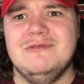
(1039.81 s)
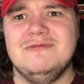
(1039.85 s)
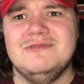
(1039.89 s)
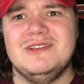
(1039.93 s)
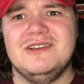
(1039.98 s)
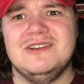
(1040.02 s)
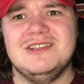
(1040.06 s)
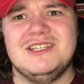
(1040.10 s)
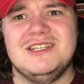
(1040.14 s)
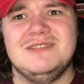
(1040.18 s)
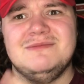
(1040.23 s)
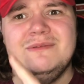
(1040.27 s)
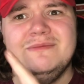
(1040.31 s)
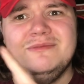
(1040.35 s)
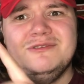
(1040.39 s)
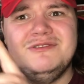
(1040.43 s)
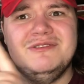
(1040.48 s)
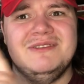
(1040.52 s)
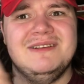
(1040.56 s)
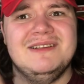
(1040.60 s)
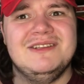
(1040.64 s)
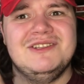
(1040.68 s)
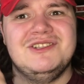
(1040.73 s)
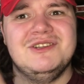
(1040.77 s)
It was like somewhere
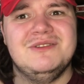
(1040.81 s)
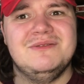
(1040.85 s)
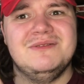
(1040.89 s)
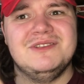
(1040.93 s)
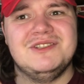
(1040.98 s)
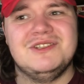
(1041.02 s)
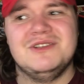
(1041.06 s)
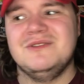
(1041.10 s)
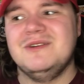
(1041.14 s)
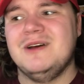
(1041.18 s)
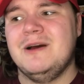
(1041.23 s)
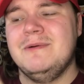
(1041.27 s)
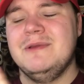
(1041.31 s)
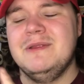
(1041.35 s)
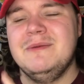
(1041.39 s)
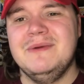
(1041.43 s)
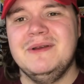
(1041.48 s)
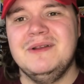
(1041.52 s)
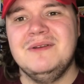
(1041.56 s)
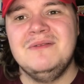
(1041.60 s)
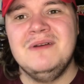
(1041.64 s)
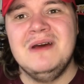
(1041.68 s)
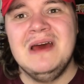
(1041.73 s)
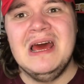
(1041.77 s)
between a chew and a chewing gum in the
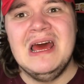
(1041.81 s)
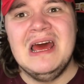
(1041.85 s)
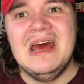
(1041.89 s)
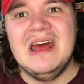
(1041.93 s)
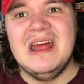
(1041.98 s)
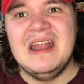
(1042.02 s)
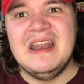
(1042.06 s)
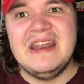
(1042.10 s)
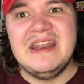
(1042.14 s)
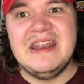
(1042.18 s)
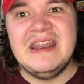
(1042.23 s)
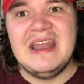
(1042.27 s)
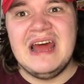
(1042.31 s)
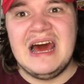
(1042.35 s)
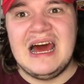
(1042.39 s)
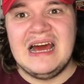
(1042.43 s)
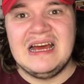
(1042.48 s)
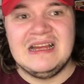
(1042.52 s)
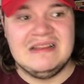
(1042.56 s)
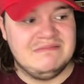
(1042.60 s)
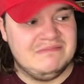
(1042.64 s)
middle. Nah.